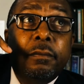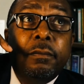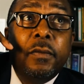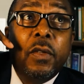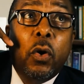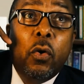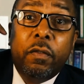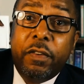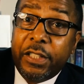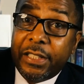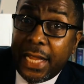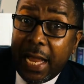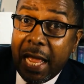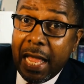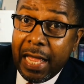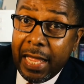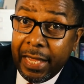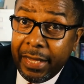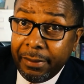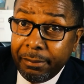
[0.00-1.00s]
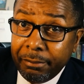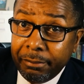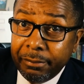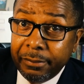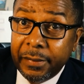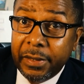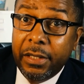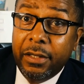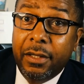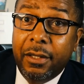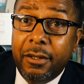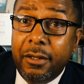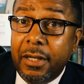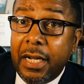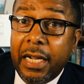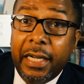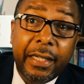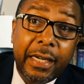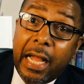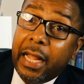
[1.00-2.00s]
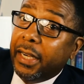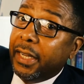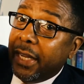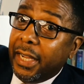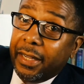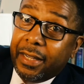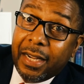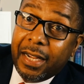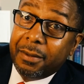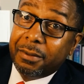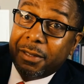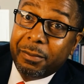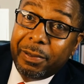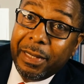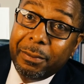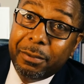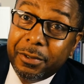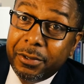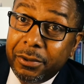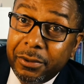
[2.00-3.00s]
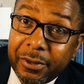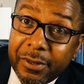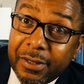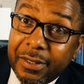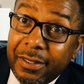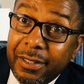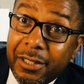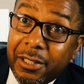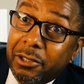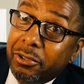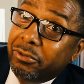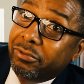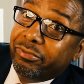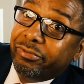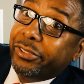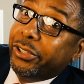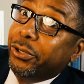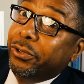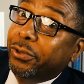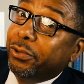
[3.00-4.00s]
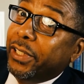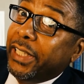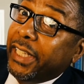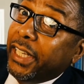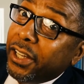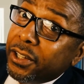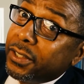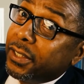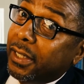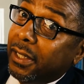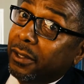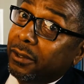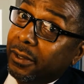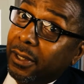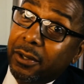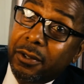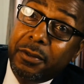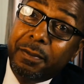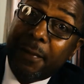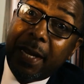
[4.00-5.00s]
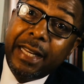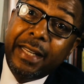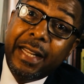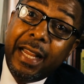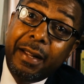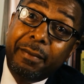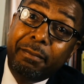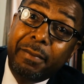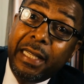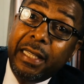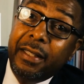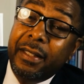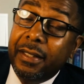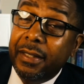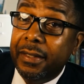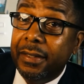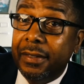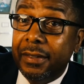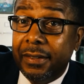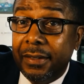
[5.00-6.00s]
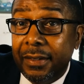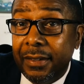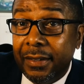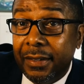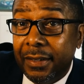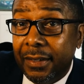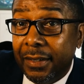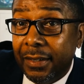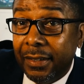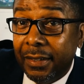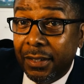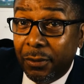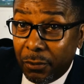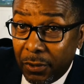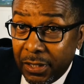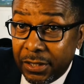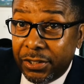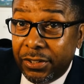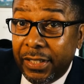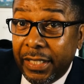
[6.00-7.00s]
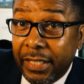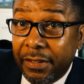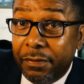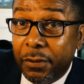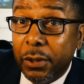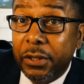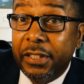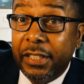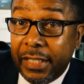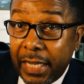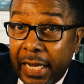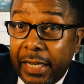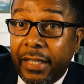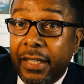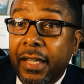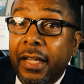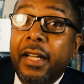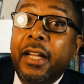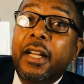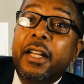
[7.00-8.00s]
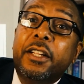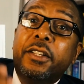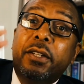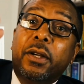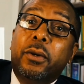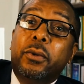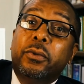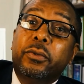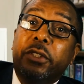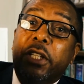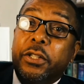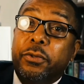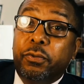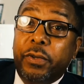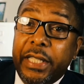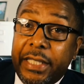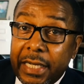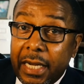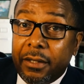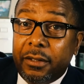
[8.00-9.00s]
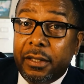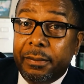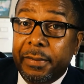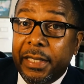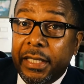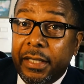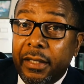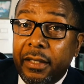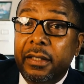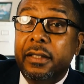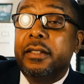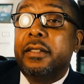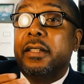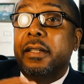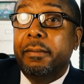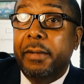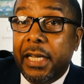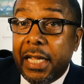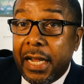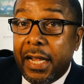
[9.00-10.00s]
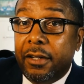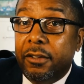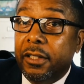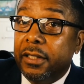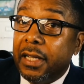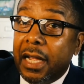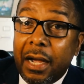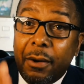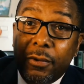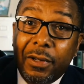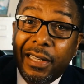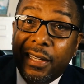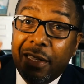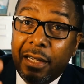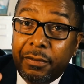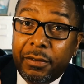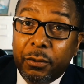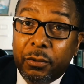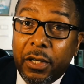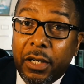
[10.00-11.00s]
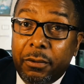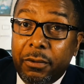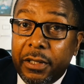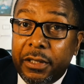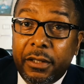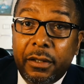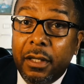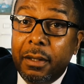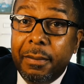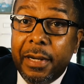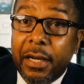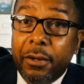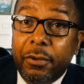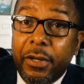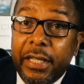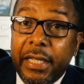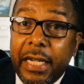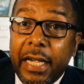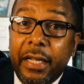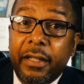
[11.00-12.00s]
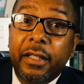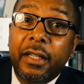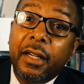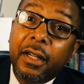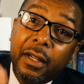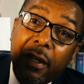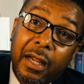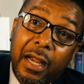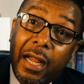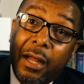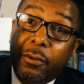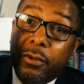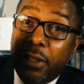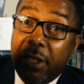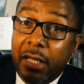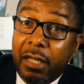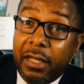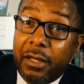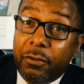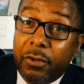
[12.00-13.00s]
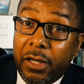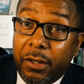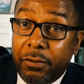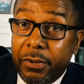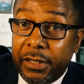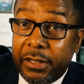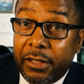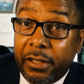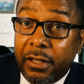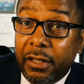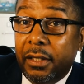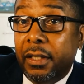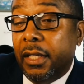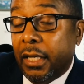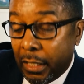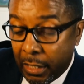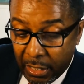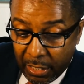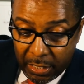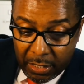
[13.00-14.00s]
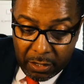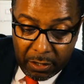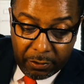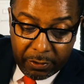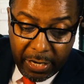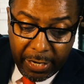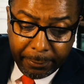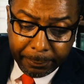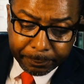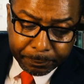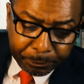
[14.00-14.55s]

over time, I done gave comps to people, 2-3 years ago. Those might not be the ones you need for today. So just reach out to me, send me the address. I would love to work with you. Don't matter where you're at. I would love to work with you. Okay?